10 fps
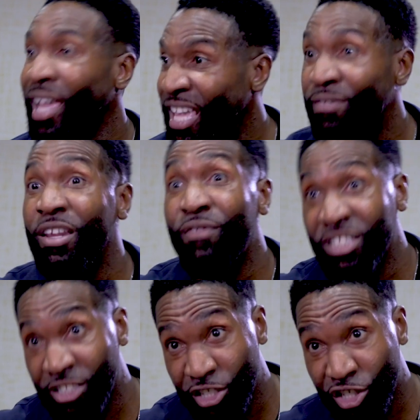even if
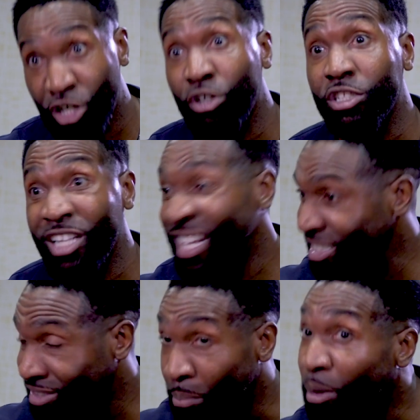it's the church and
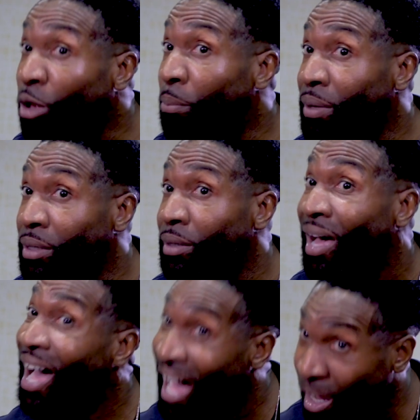it's the pulpit,
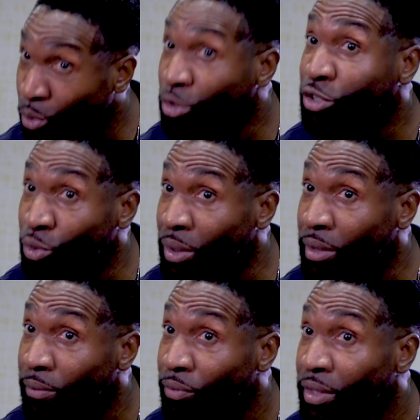I will do it.
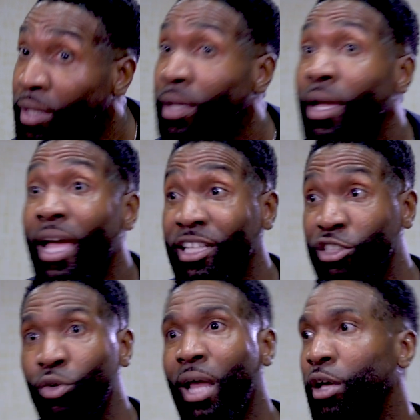And
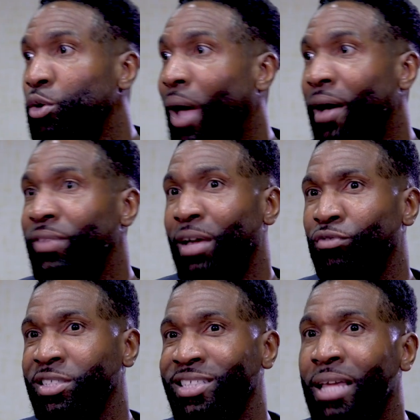so now you have that
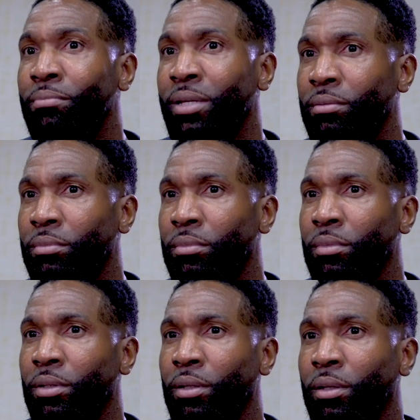resentment.
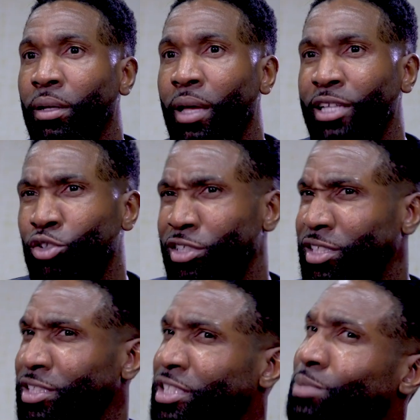And so there's
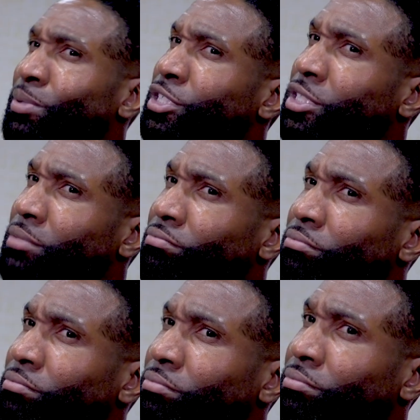a suspicion
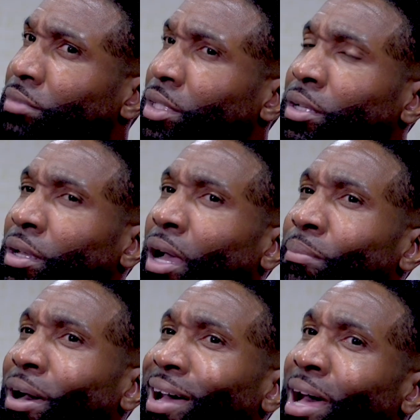
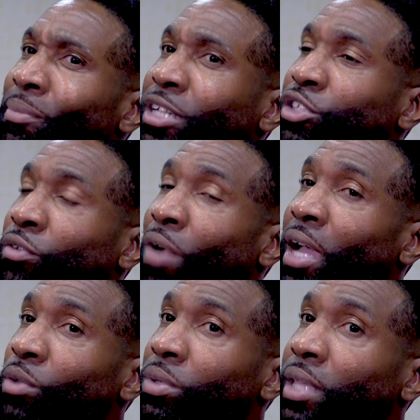about, I'm not sure you're
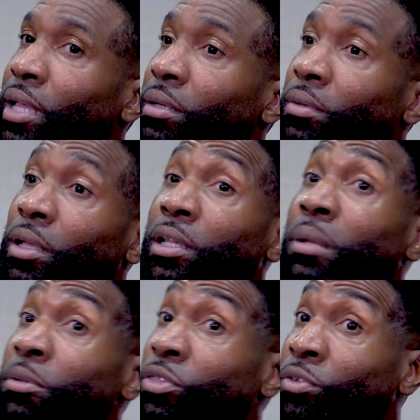rocking with that.
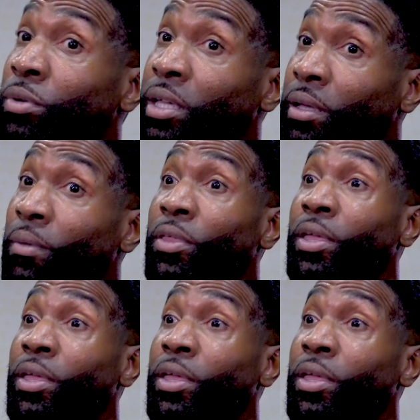Number three,